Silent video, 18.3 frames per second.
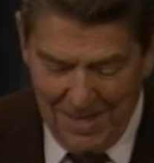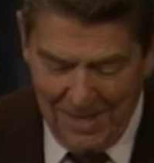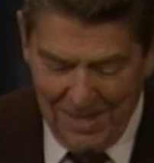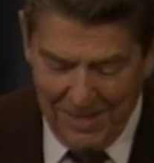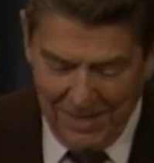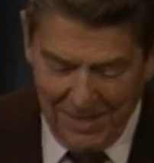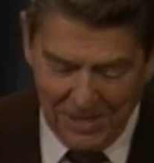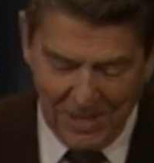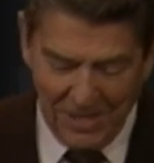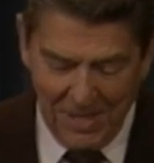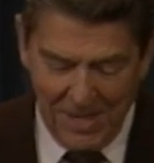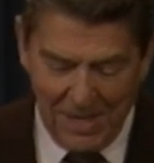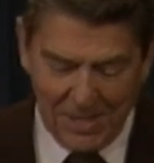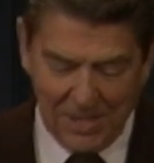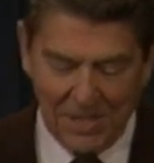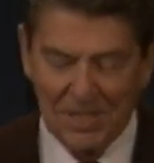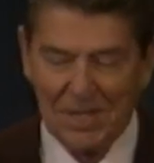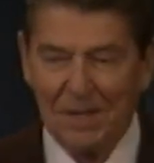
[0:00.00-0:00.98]
It isn't
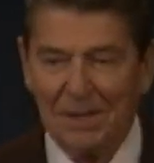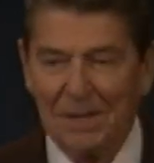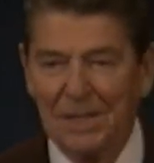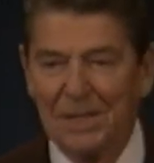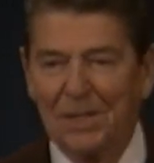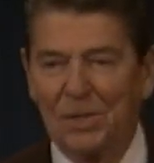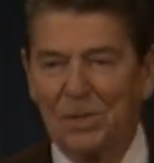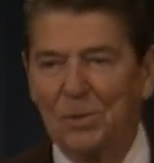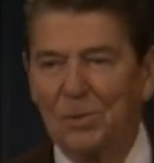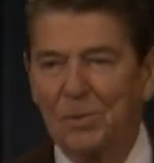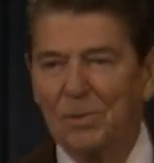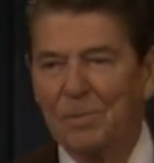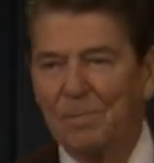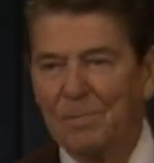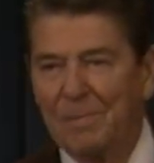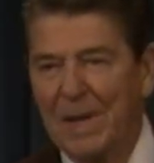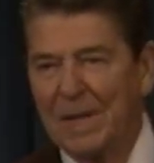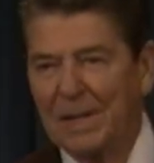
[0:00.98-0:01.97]
necessary that you
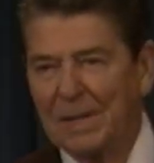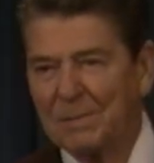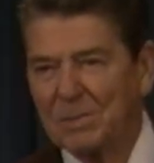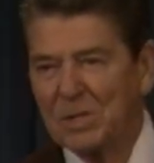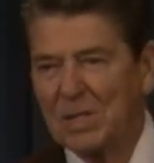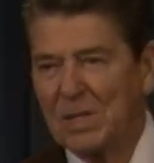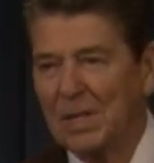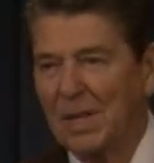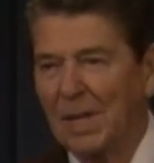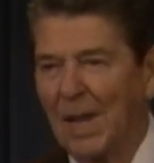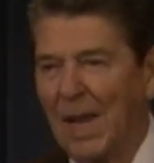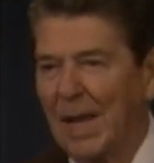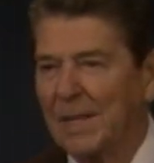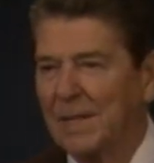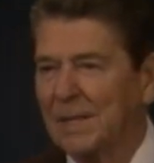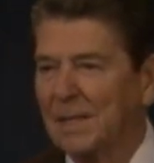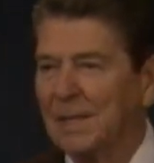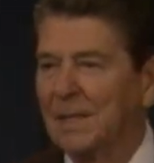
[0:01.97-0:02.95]
make them see the
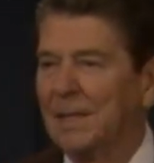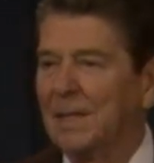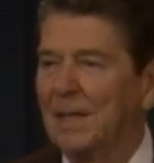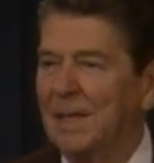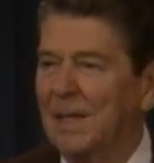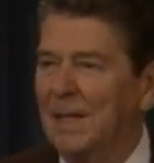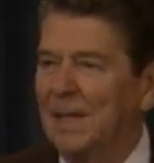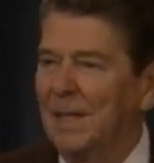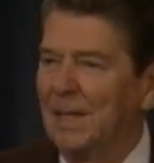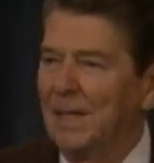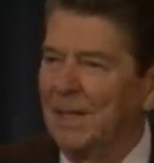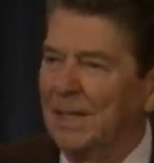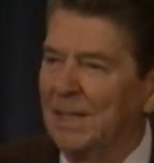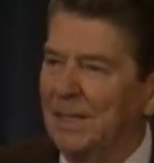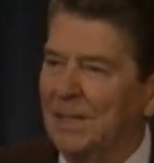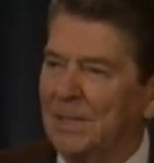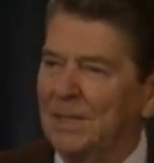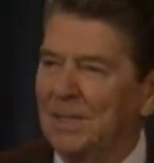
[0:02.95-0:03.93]
light.
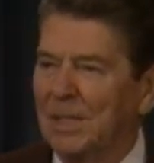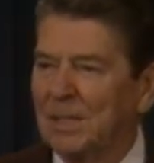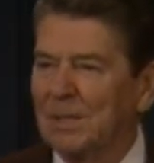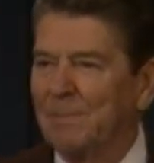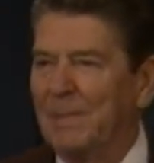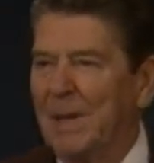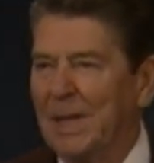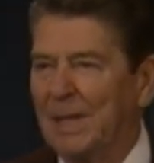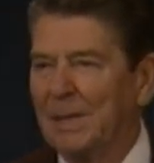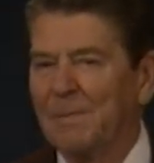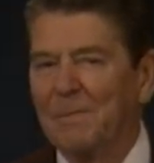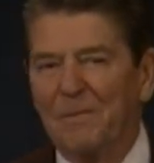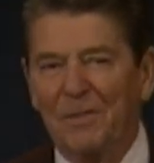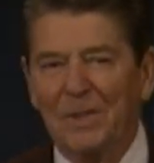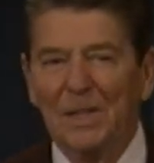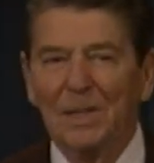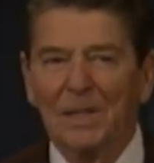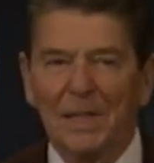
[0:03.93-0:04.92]
Just make them
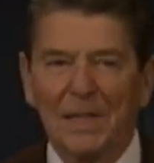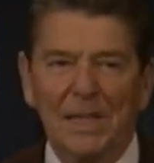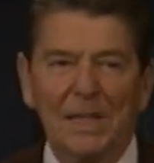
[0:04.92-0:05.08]
feel the